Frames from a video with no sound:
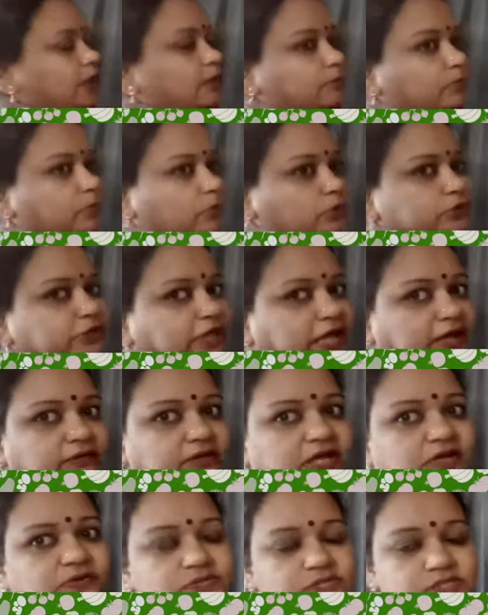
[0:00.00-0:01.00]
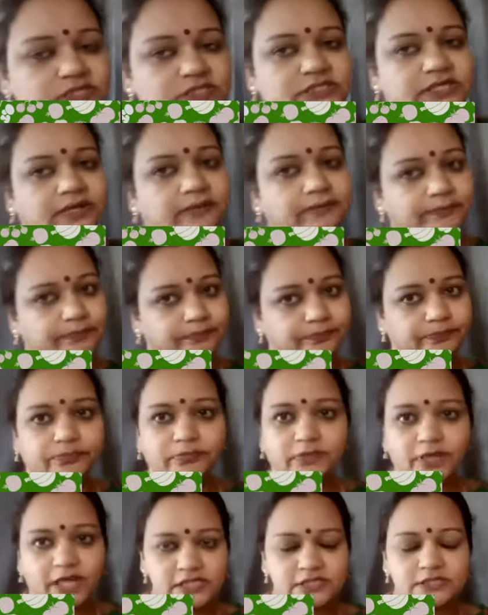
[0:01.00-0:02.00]
both have leaves, stem.
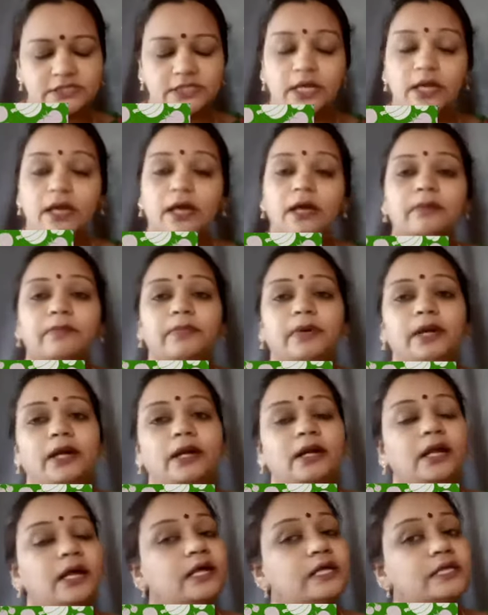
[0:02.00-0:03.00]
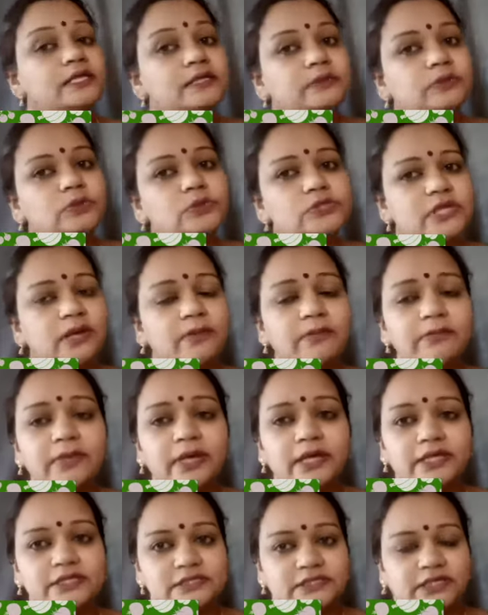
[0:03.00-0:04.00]
Yes, but to some
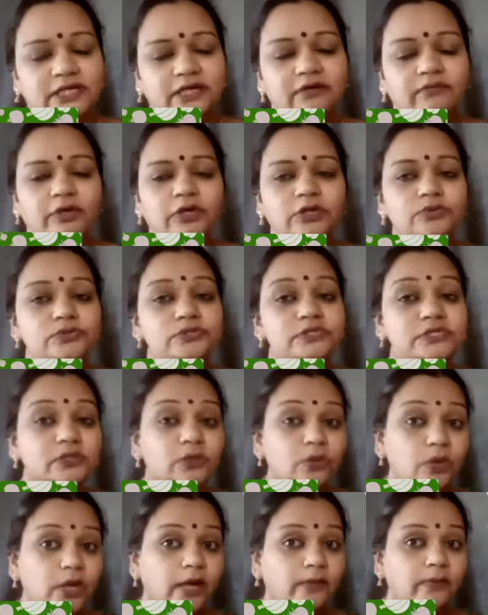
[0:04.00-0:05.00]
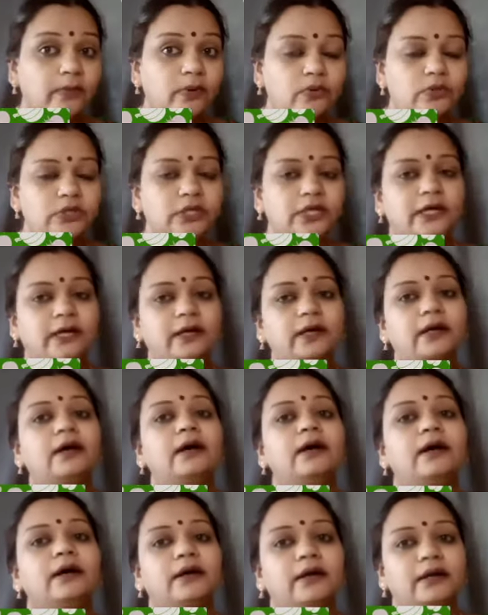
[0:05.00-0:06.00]
extent when you look about the
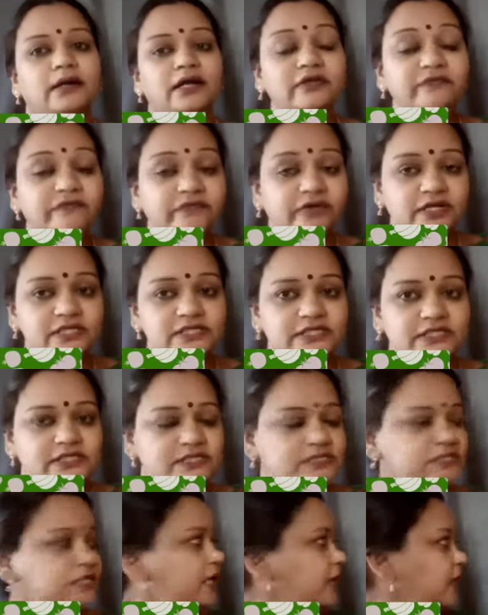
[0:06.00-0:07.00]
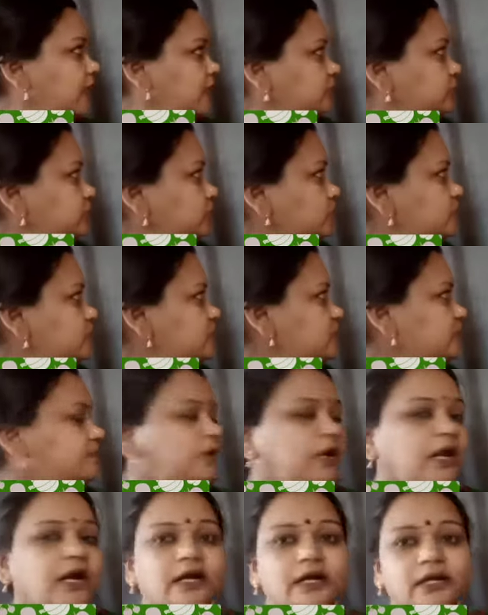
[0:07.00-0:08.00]
differences, tulsi
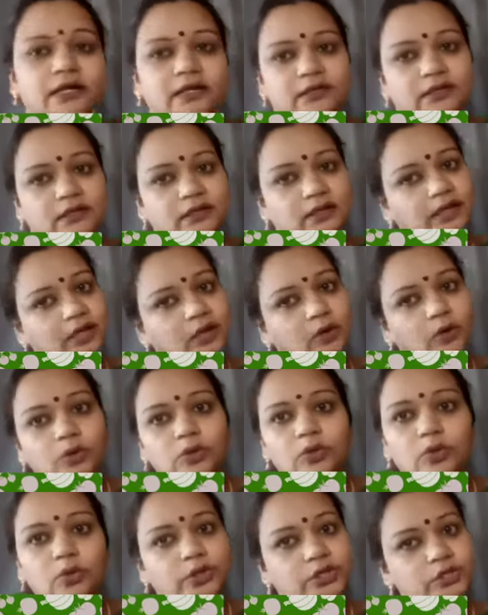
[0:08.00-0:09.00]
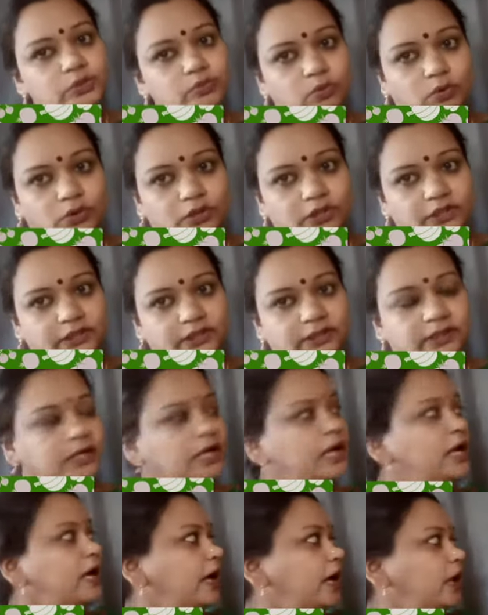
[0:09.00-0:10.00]
plant cannot grow in water
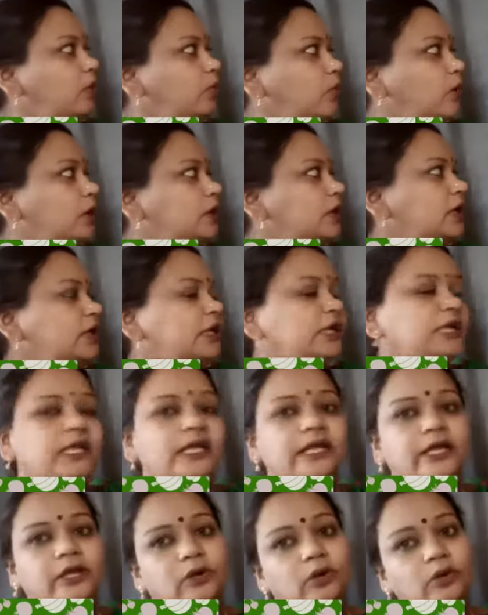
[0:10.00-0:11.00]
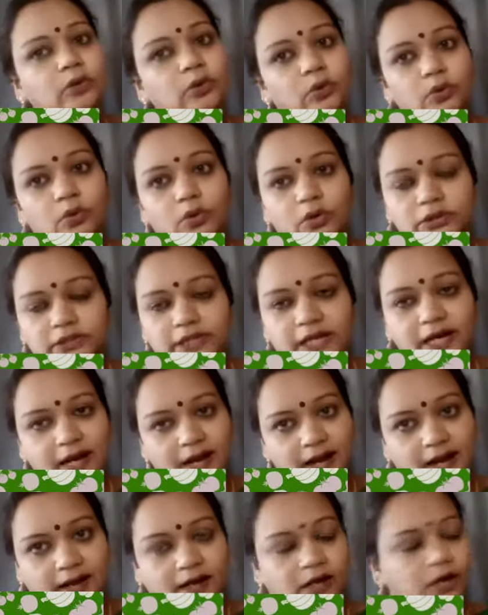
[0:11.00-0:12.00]
and water lily cannot grow on the
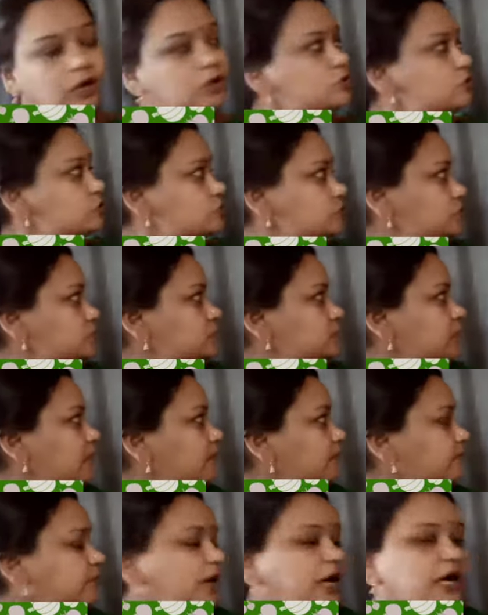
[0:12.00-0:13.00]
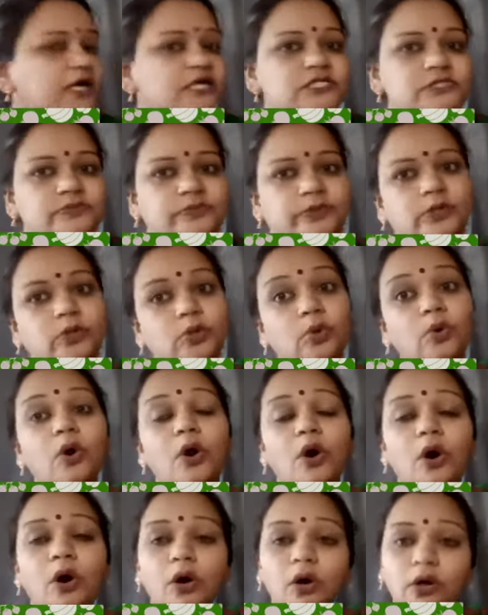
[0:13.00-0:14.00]
land. So some plants will grow
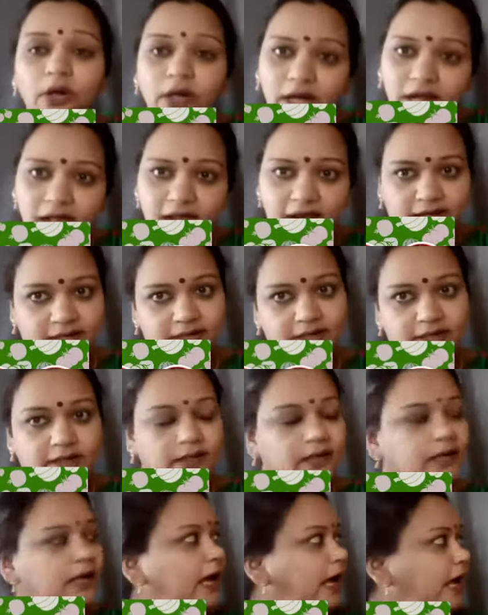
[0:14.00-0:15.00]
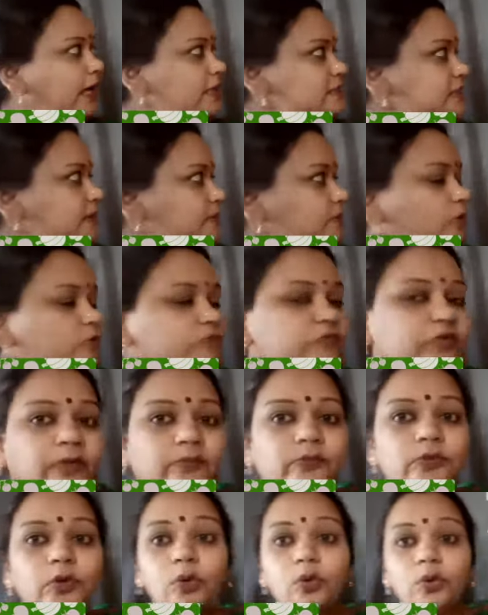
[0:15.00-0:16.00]
on land and some of
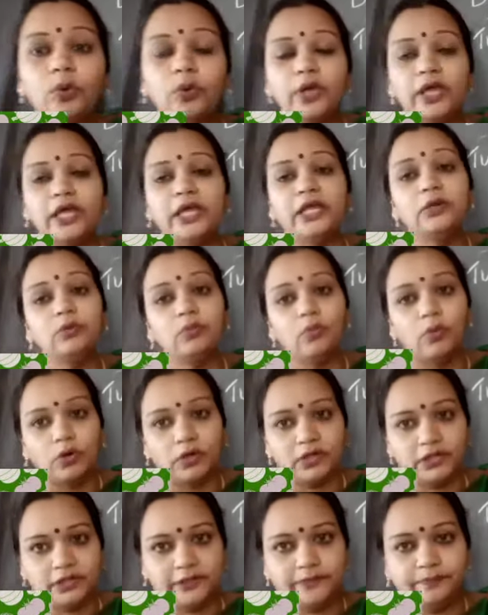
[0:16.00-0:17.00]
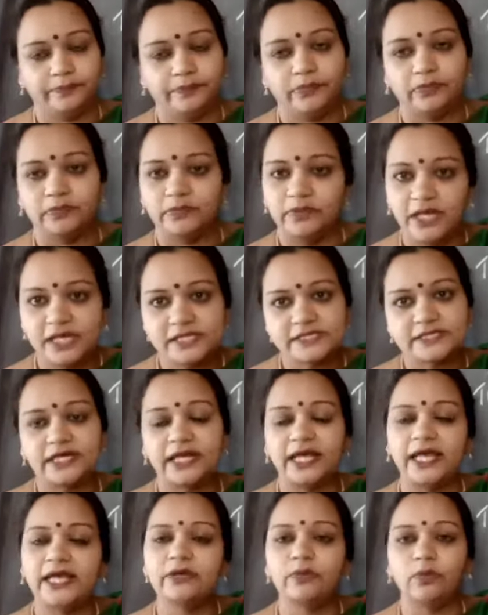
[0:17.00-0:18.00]
them grow in water. Yes,
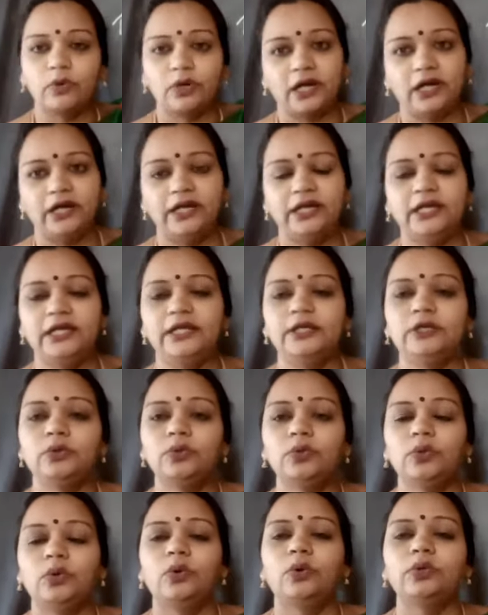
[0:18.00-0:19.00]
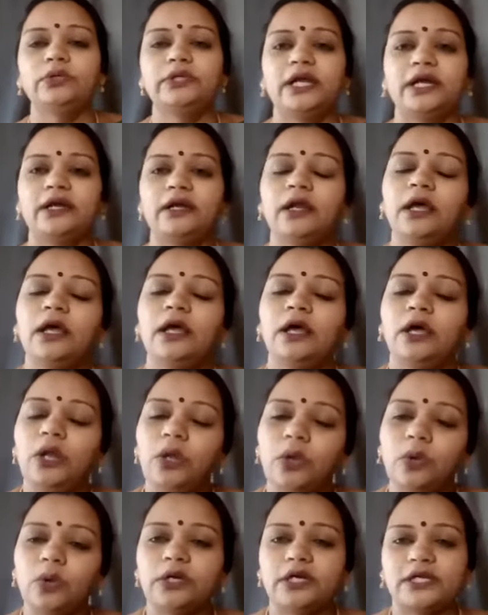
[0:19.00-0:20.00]
like water lily, you know that
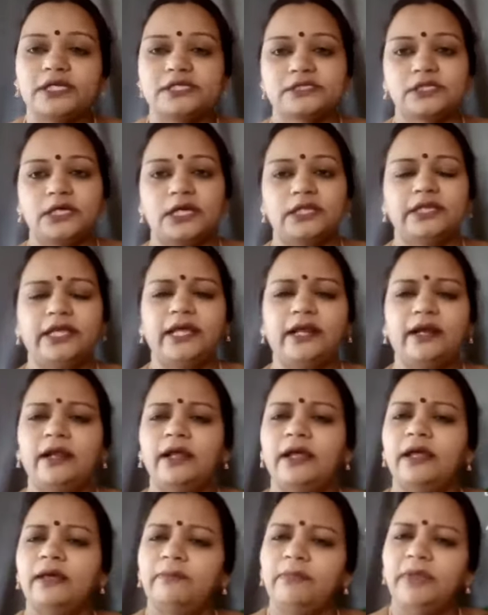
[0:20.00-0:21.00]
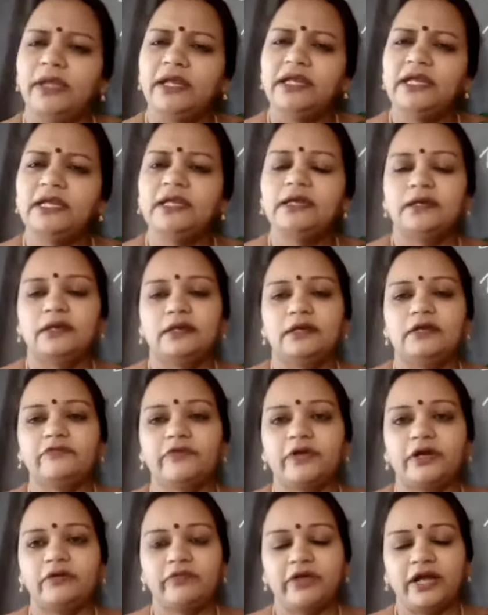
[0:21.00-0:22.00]
lotus are there. Many
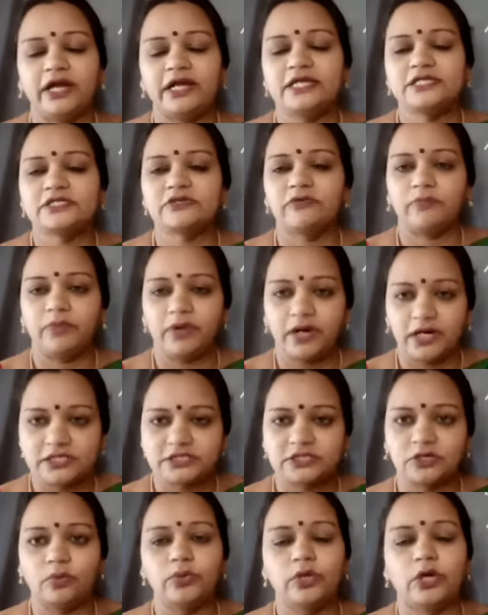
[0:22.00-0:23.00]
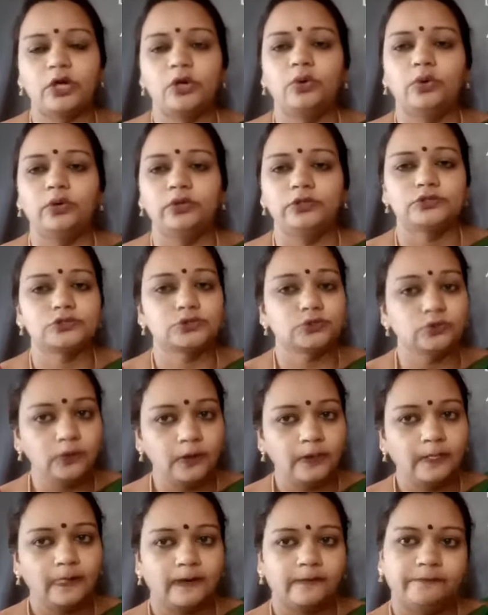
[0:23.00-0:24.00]
different varieties of plants now we are going
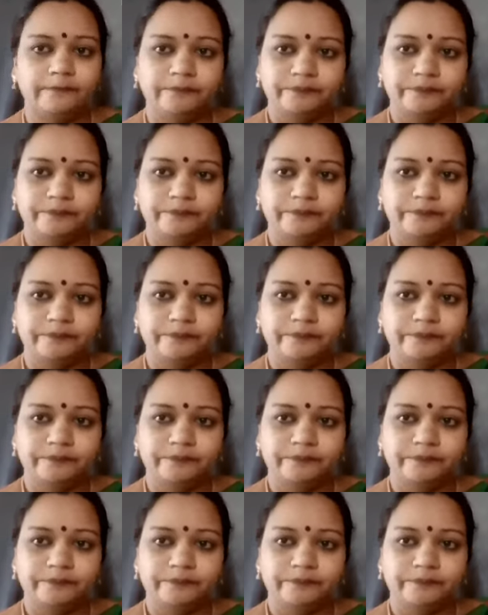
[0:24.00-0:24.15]
to